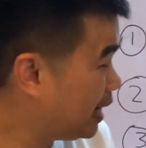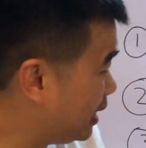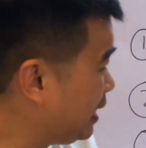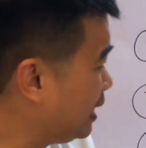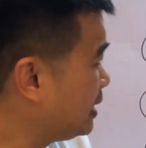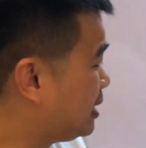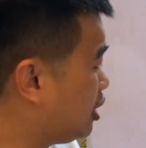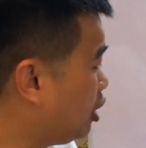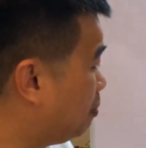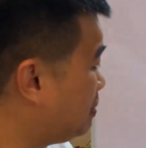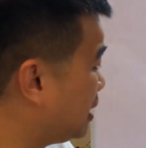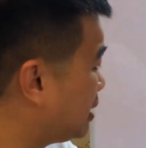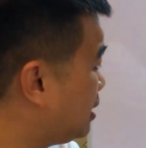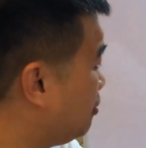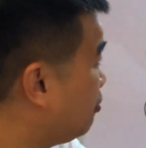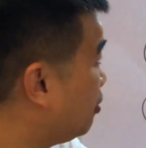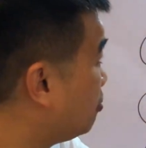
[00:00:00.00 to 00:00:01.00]
And that's the
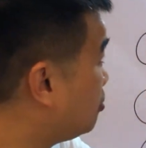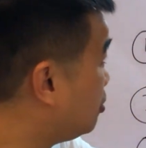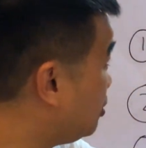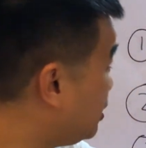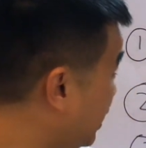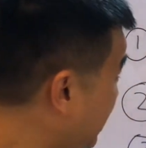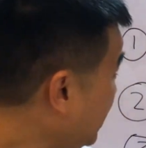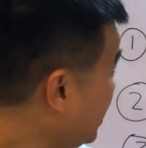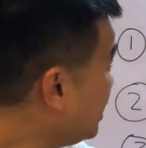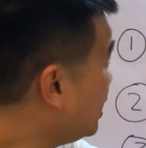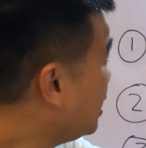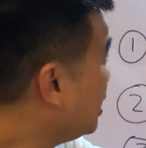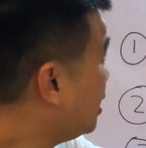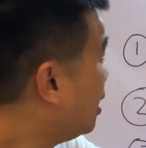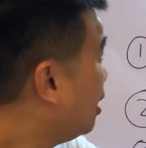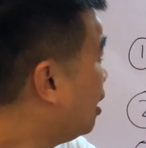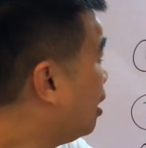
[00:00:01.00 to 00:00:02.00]
objective of today,
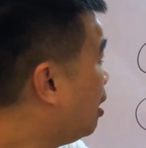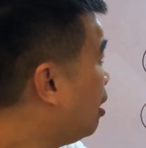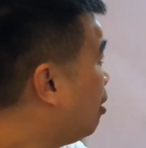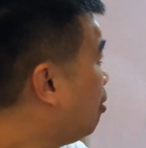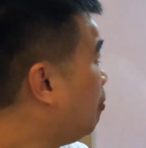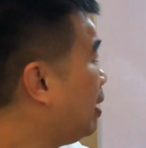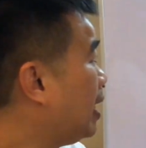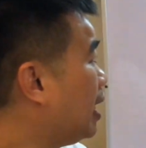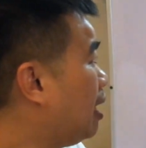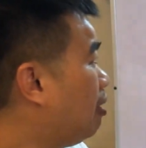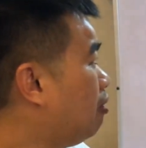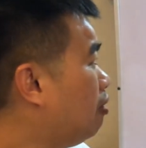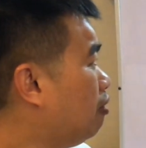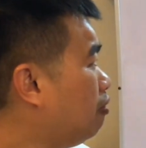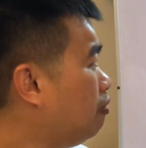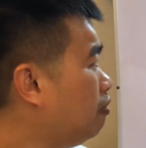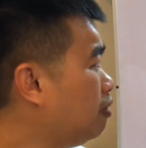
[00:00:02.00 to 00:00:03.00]
where
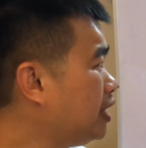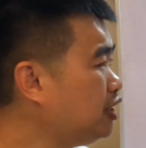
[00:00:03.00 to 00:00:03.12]
I'll